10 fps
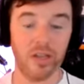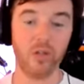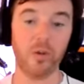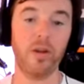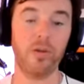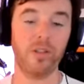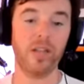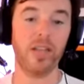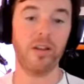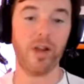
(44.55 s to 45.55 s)
So we were able to
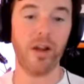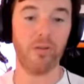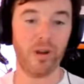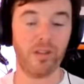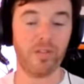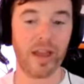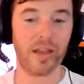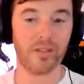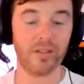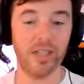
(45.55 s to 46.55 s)
hit the ground running
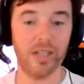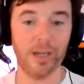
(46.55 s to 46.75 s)
fast.